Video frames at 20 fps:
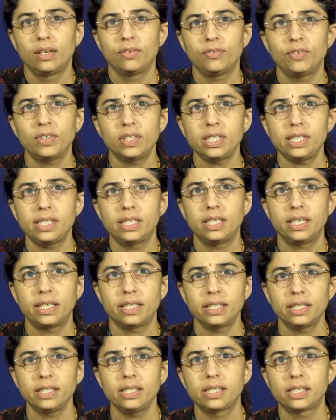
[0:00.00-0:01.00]
First,
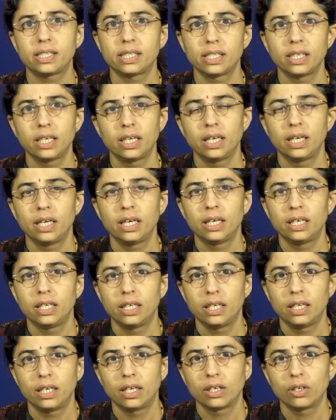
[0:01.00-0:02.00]
let us
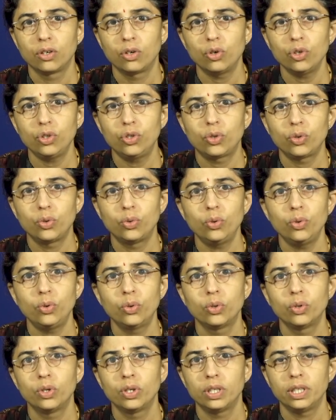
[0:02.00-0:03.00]
go through
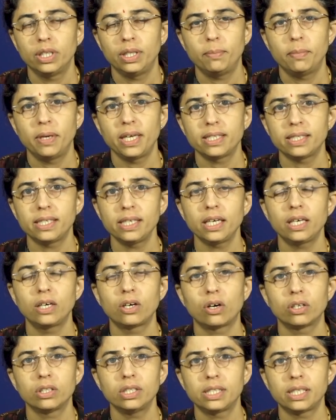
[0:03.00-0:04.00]
the basic
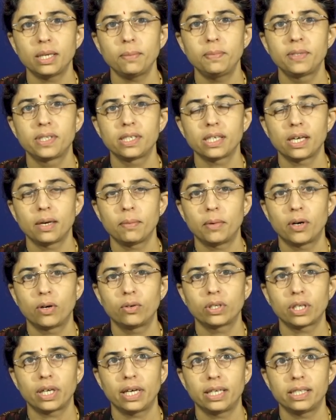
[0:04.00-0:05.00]
concepts
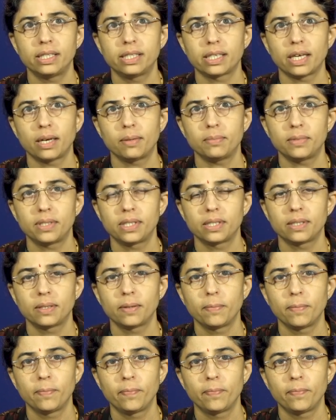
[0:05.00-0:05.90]
about enzymes.